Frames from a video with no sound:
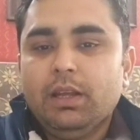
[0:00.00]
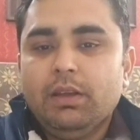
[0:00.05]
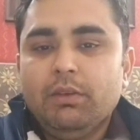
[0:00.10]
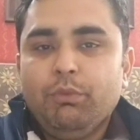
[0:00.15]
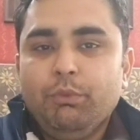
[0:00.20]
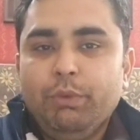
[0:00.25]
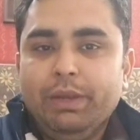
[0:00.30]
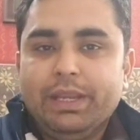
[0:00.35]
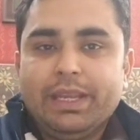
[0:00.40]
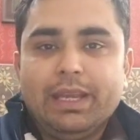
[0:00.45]

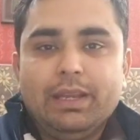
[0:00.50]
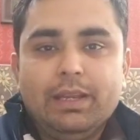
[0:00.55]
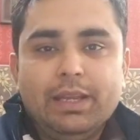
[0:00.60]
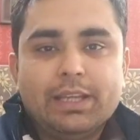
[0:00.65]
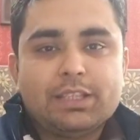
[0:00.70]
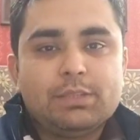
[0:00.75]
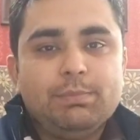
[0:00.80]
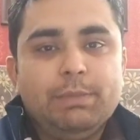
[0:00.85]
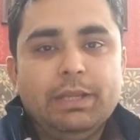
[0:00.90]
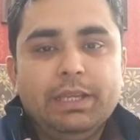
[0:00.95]
we can
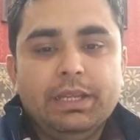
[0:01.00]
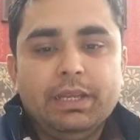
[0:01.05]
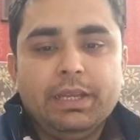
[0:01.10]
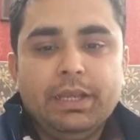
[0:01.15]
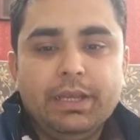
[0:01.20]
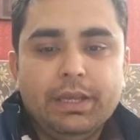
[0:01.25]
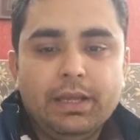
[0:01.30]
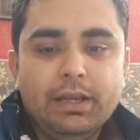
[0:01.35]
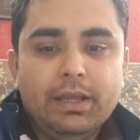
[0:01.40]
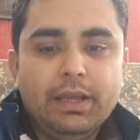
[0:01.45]
explaining
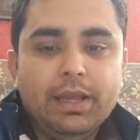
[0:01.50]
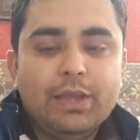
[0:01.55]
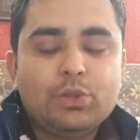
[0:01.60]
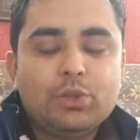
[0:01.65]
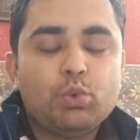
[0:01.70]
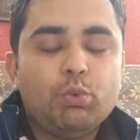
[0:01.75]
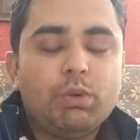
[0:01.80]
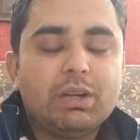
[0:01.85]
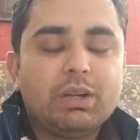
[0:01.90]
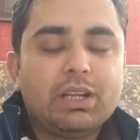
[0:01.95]
here as
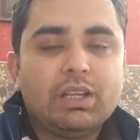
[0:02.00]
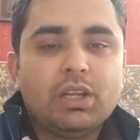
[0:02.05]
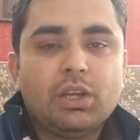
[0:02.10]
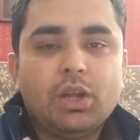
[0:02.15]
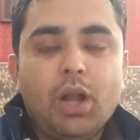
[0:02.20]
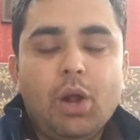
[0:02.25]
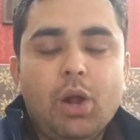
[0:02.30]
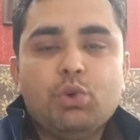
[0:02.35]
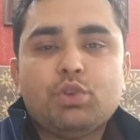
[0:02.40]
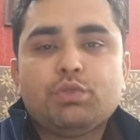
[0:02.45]
to what are the
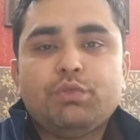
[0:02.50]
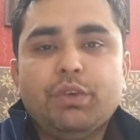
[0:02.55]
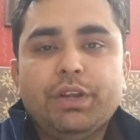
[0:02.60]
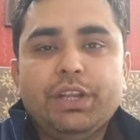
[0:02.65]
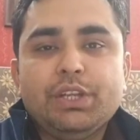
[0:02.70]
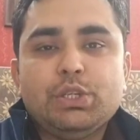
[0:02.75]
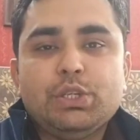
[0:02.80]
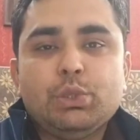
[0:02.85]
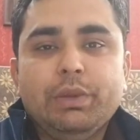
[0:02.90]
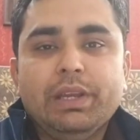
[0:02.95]
grounds for
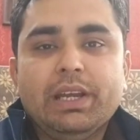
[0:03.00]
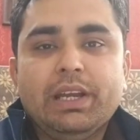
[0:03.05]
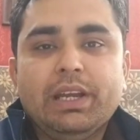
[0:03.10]
issuing a